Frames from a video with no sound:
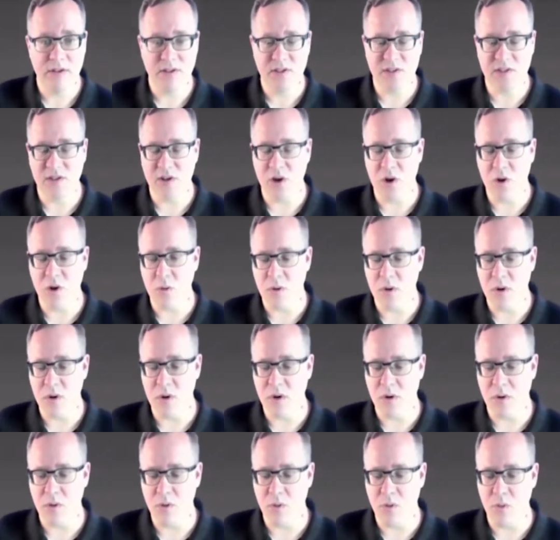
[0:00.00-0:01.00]
So,
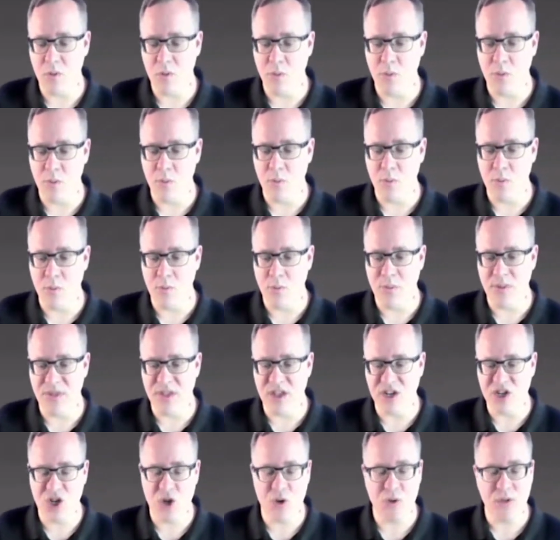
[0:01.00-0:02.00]

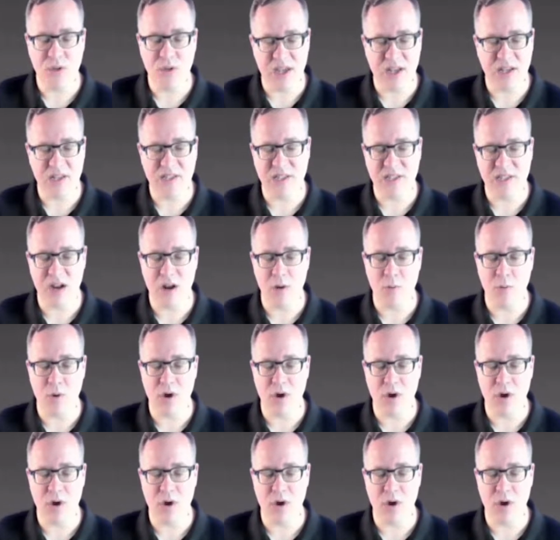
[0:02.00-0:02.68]
the two things that I